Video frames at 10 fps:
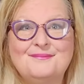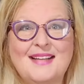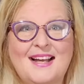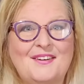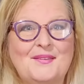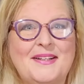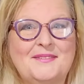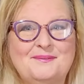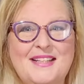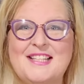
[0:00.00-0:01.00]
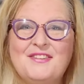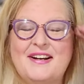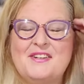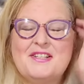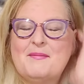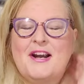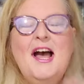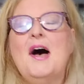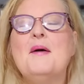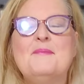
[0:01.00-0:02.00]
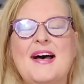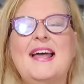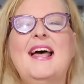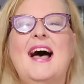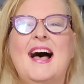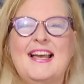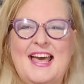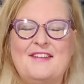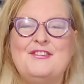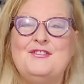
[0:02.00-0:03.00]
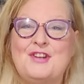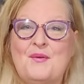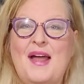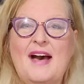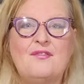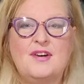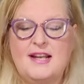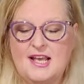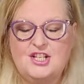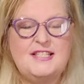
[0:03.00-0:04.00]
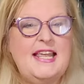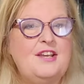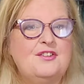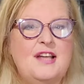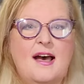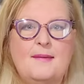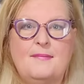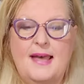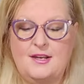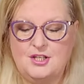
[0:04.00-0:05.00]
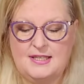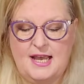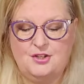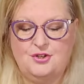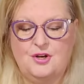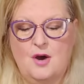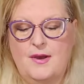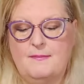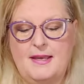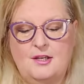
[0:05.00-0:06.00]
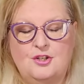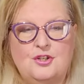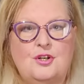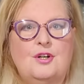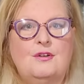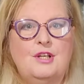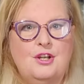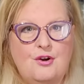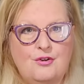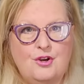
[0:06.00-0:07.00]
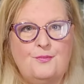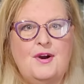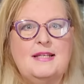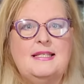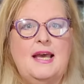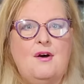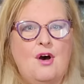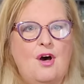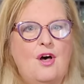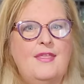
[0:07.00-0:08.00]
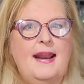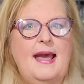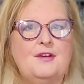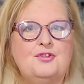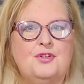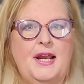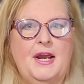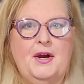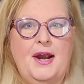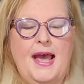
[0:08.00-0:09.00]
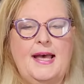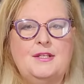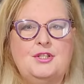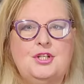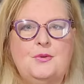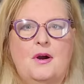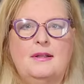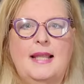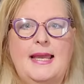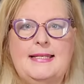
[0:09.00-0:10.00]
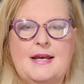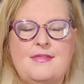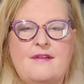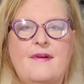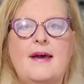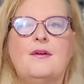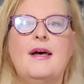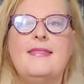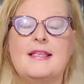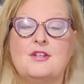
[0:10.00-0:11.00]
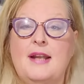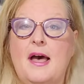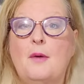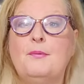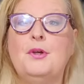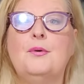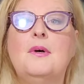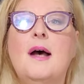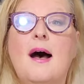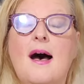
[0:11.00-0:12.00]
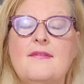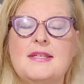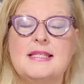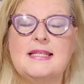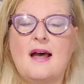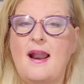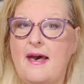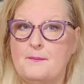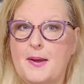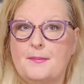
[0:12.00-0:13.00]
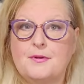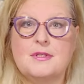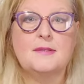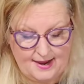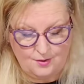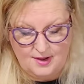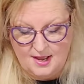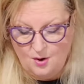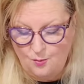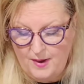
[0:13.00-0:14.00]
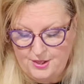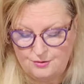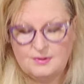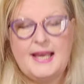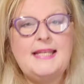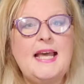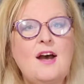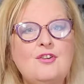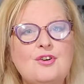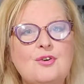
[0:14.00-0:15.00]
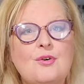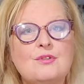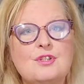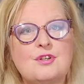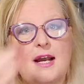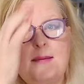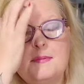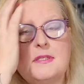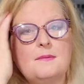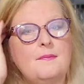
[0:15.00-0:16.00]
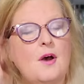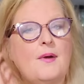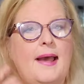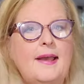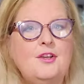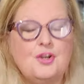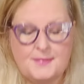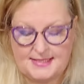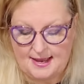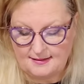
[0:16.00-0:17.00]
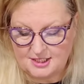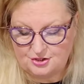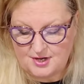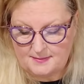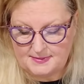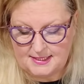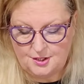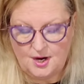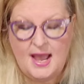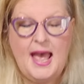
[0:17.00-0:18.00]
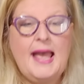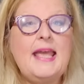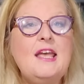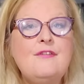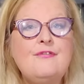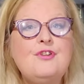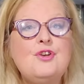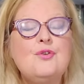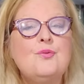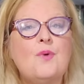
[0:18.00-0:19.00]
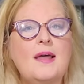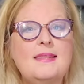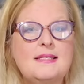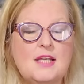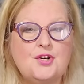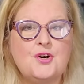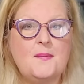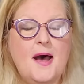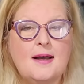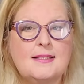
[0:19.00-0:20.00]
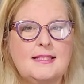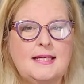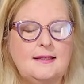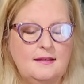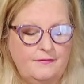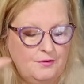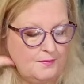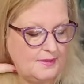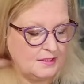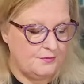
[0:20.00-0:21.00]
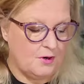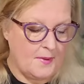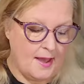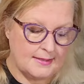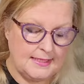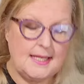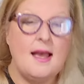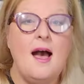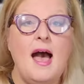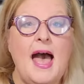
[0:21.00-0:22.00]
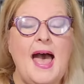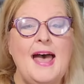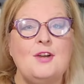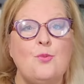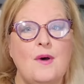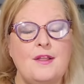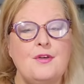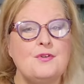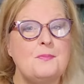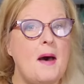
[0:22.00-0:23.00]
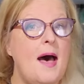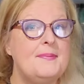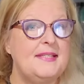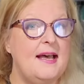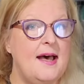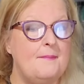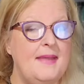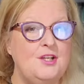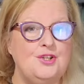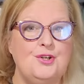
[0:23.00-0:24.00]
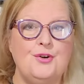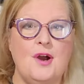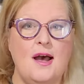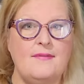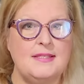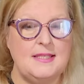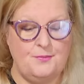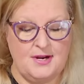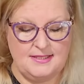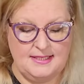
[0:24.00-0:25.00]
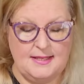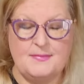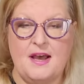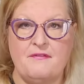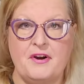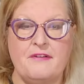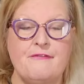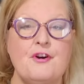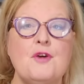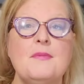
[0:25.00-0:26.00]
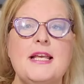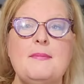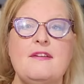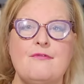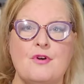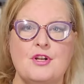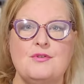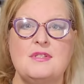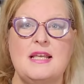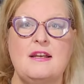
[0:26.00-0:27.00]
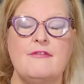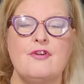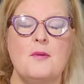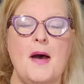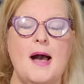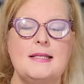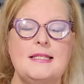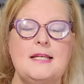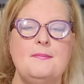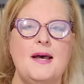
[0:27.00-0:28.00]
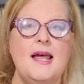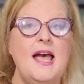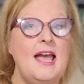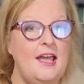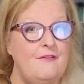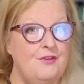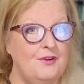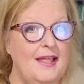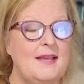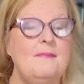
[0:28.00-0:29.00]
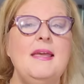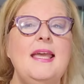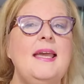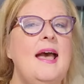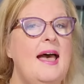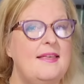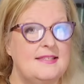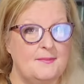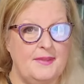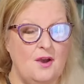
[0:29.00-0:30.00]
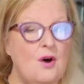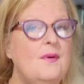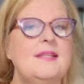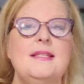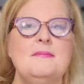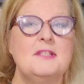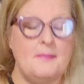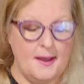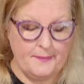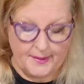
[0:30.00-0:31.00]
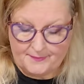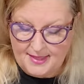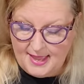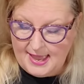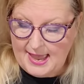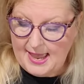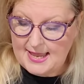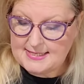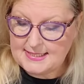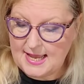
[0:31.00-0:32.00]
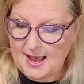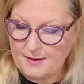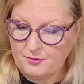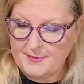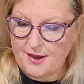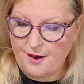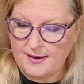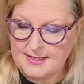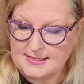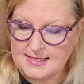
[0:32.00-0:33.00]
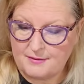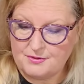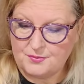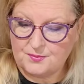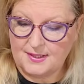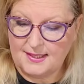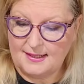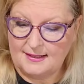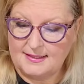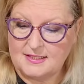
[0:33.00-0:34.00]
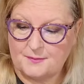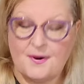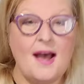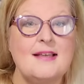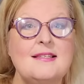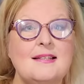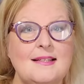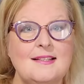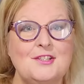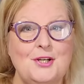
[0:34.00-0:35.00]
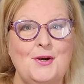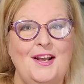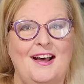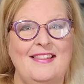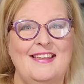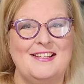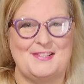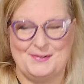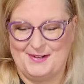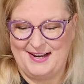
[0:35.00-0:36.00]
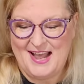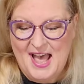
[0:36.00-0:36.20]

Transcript: don't know where. It's around here somewhere. But again, if you don't have one, just take your time and just as you're going, making sure, you know, you're pressing out all that extra air as you are laying down that vinyl, and that's going to help you obviously not have bubbles. Now, when you lay down your gold stripes, okay, your metallic stripes here, if you run this under epoxy, if you run this for epoxy and one of those pops up, make sure you're obviously pressing them down very firmly before you send it for epoxy. But if you're like me, something always seems to pop up. And I will be honest, I was really surprised it didn't do it on this one.